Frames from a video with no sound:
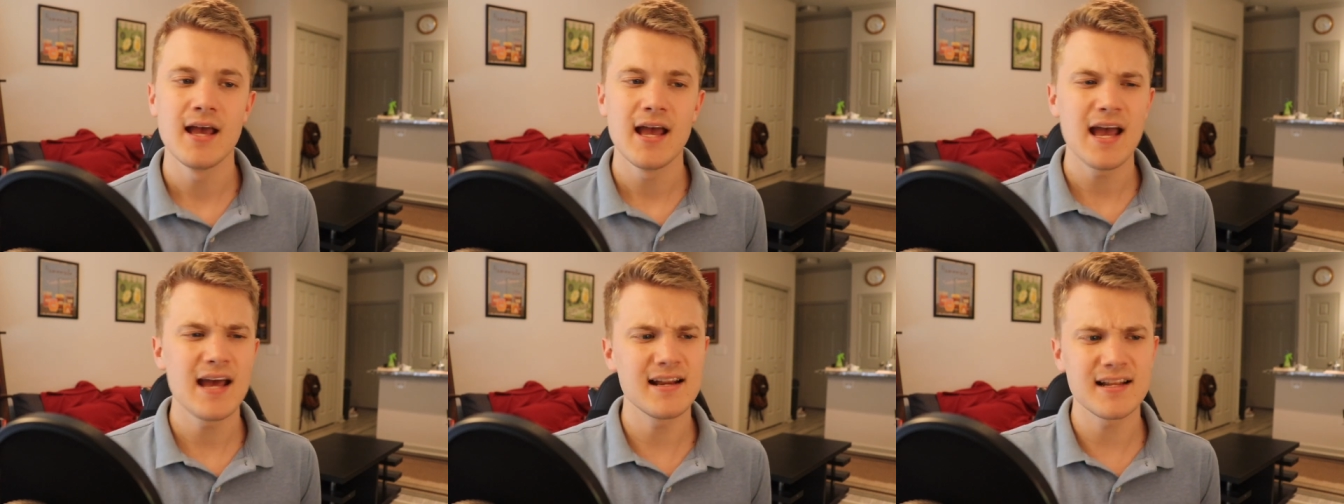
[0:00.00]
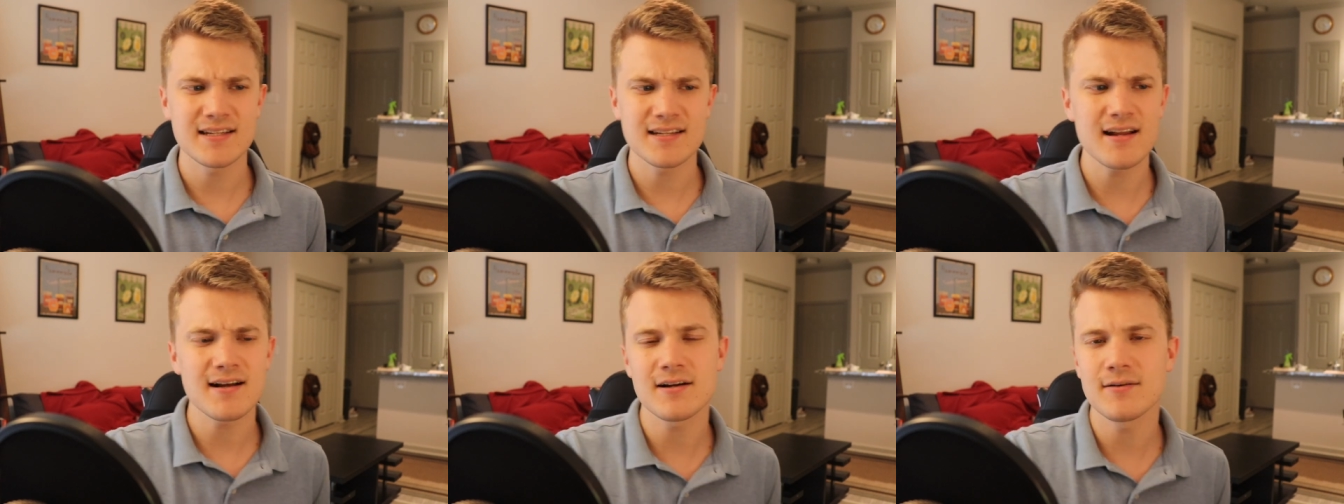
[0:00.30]
And
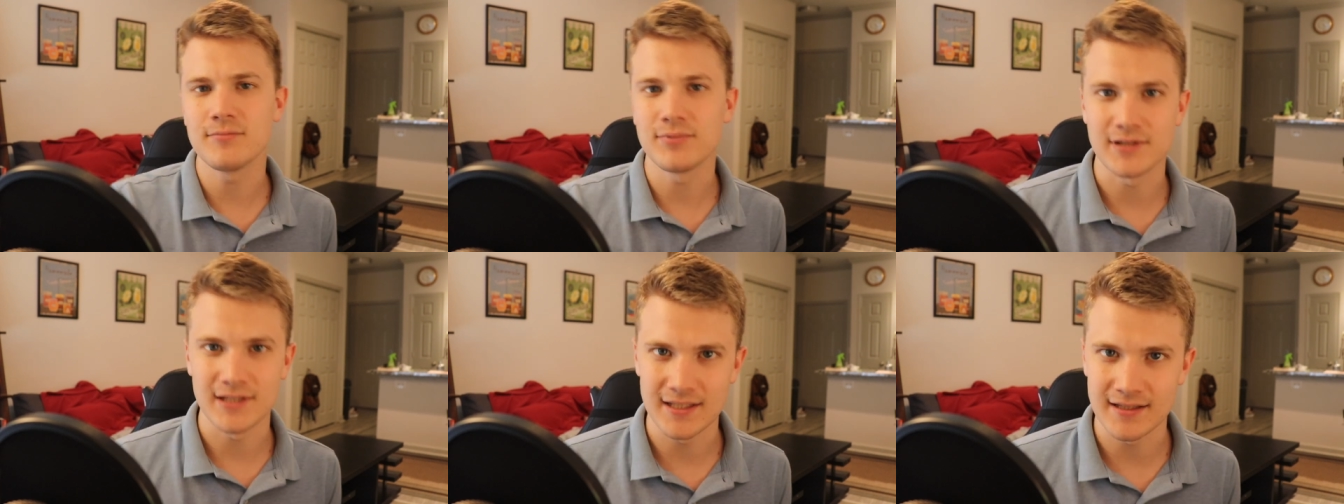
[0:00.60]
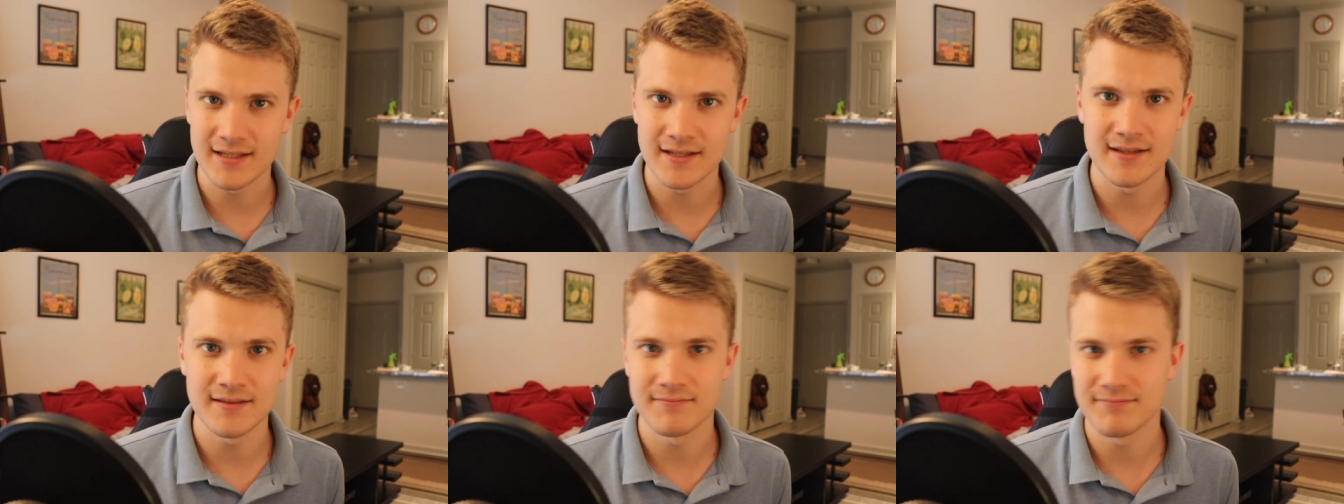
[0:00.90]
it's not
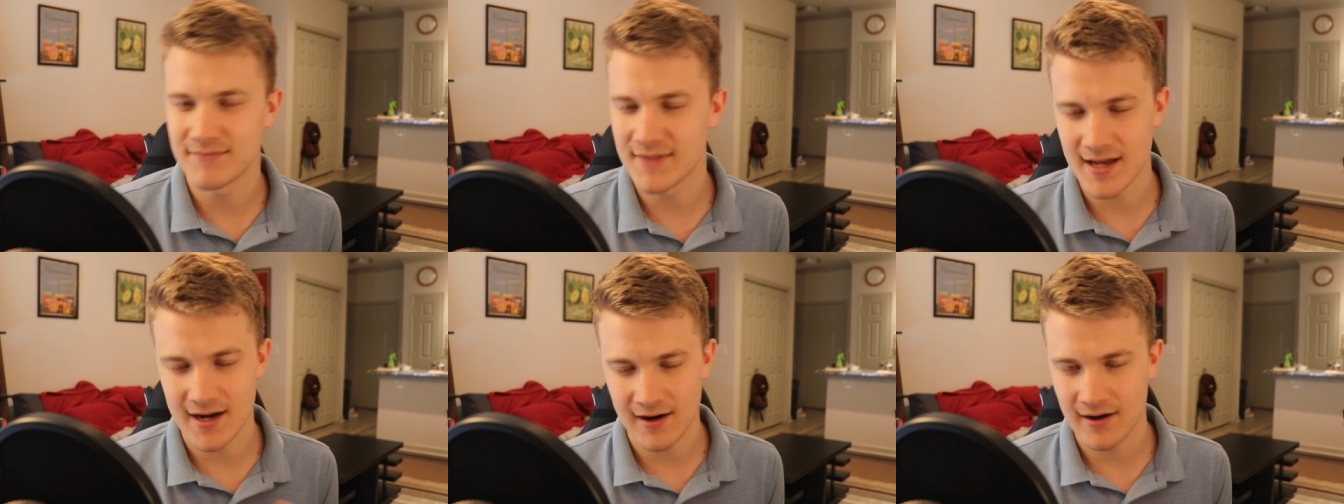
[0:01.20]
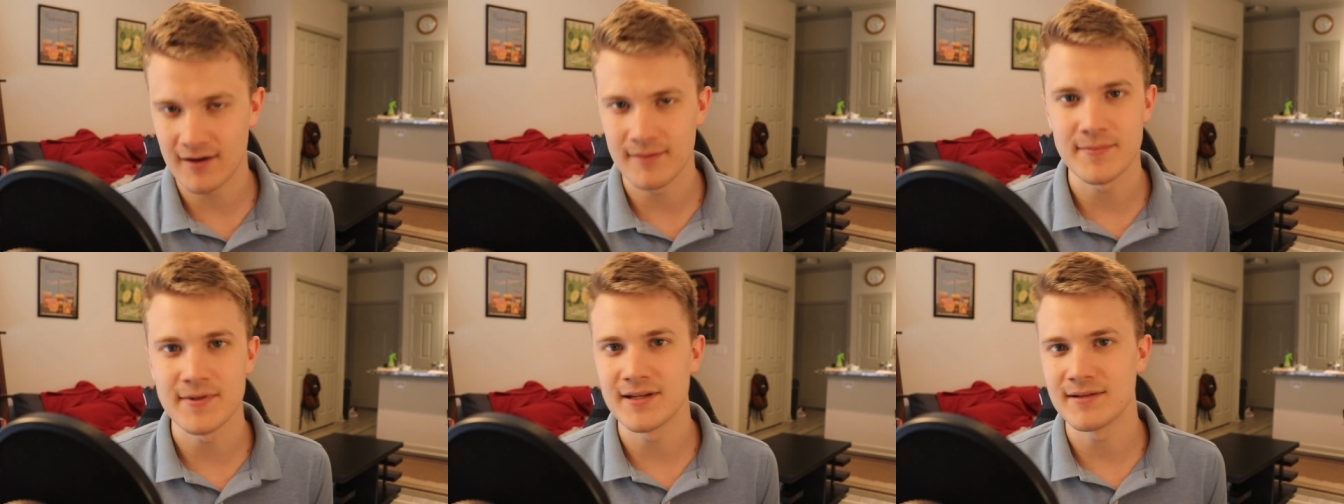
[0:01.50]
completely
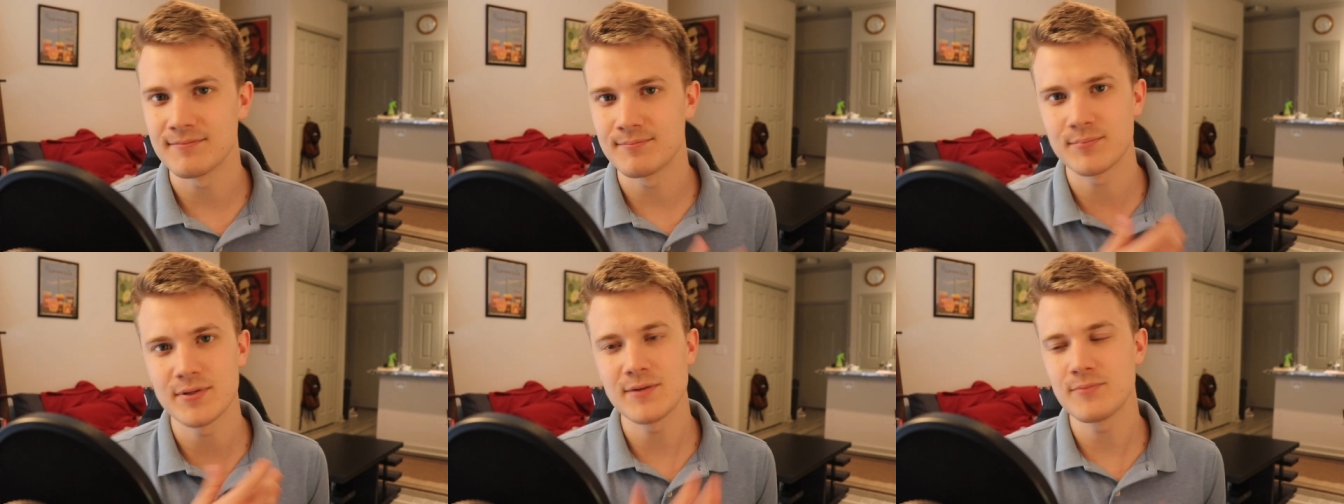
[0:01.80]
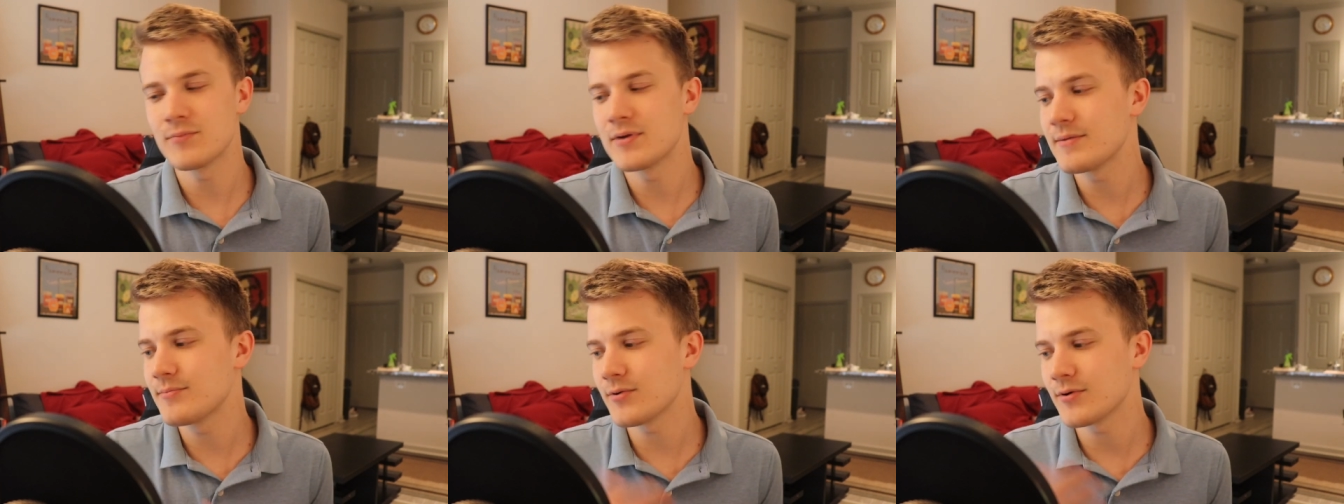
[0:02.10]
there. I mean,
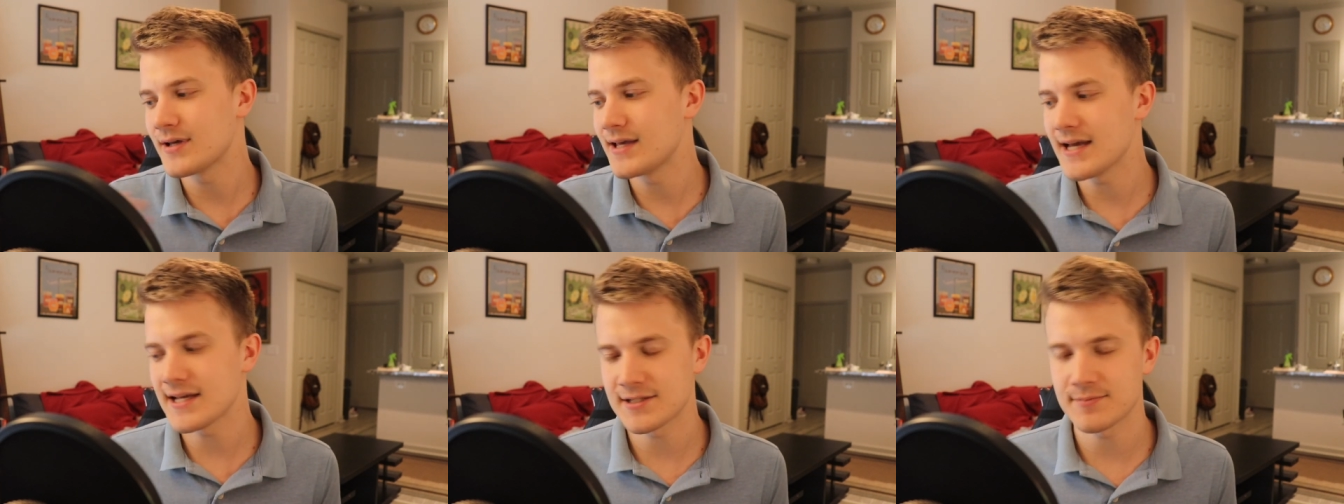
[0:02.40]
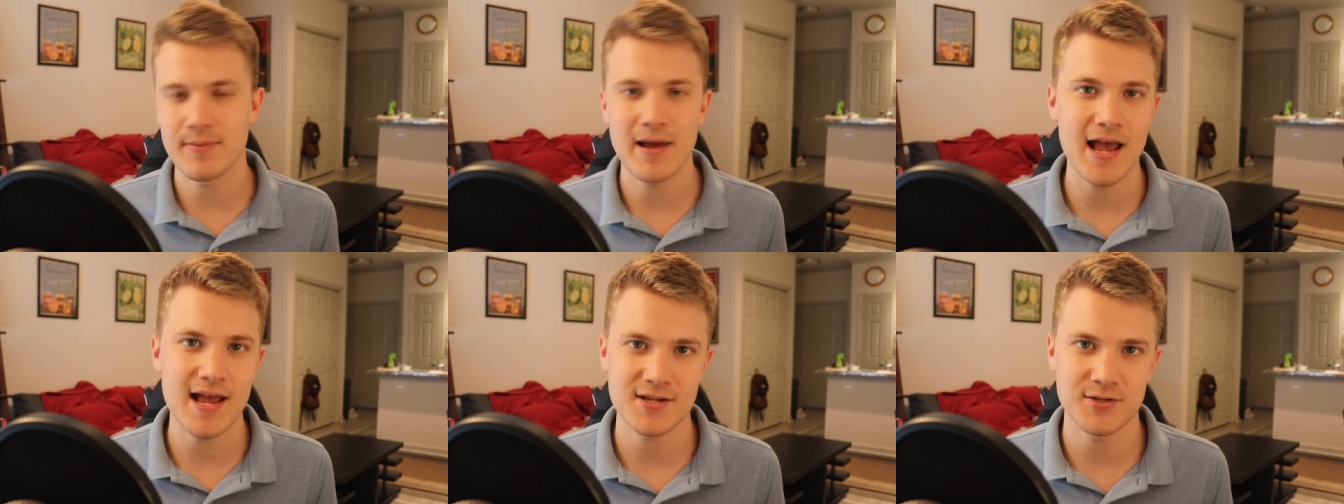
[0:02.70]
people guess
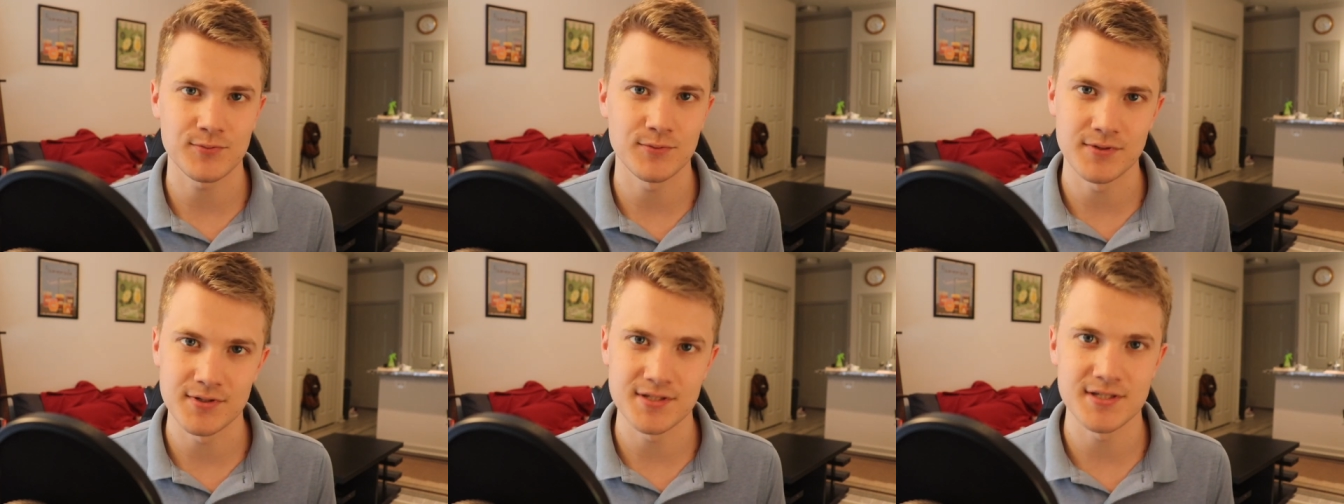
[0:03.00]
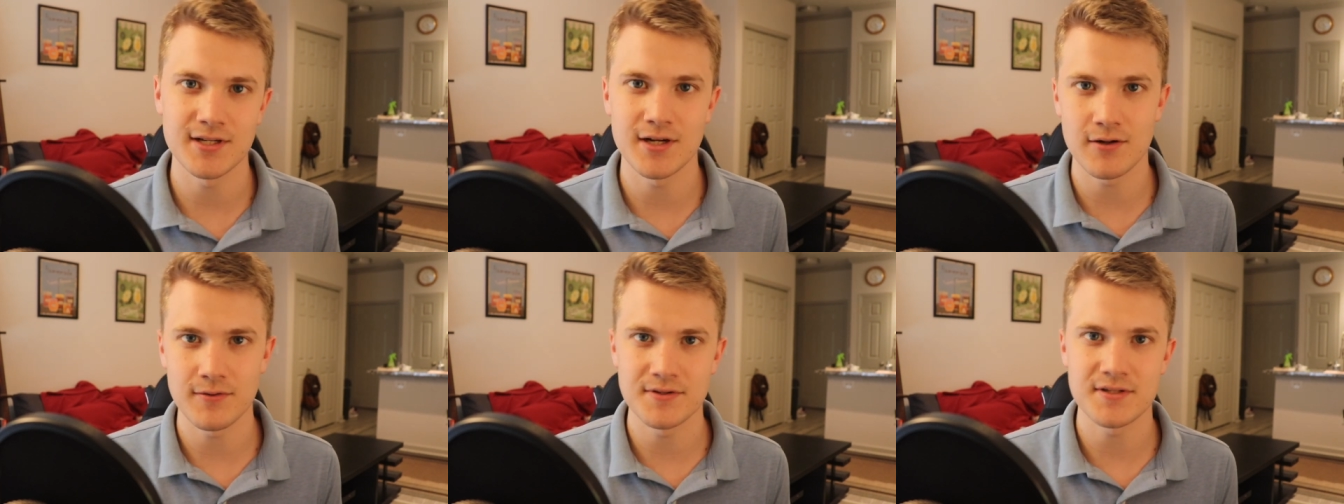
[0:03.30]
passwords,
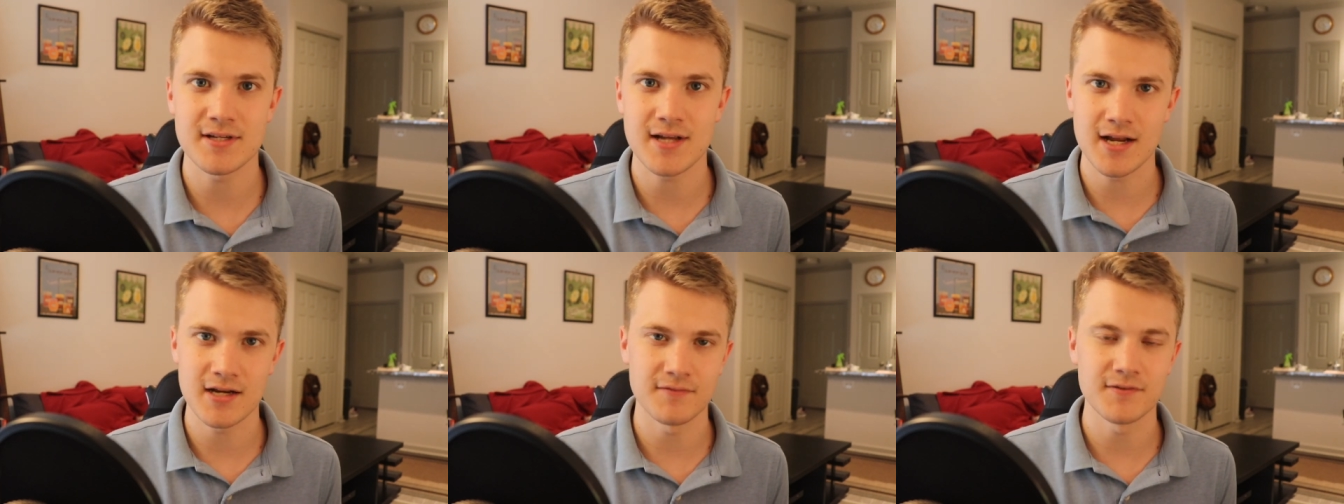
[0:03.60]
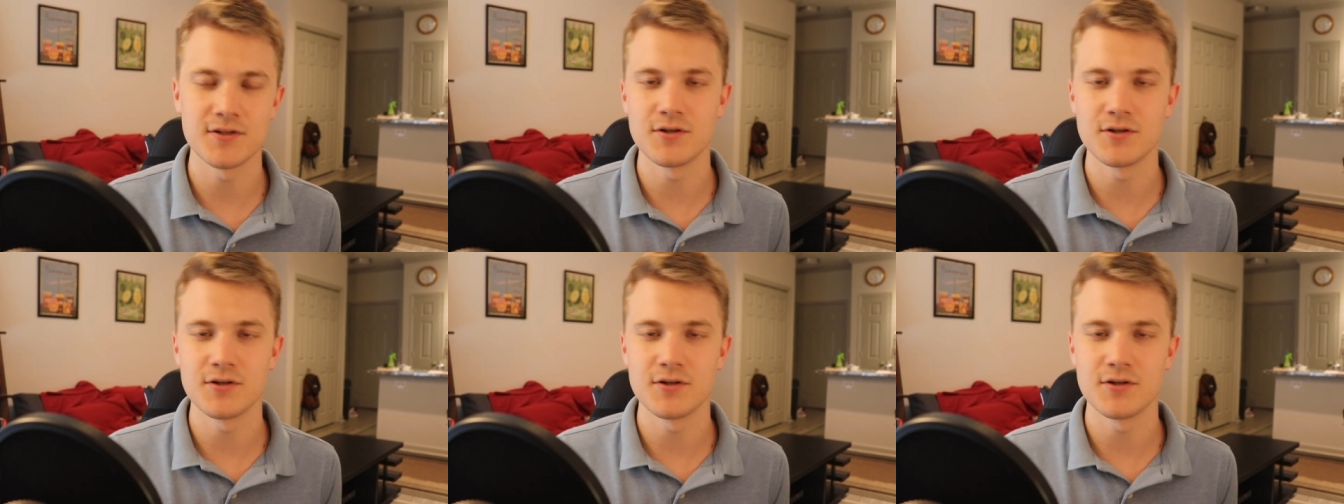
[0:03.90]
it always kind of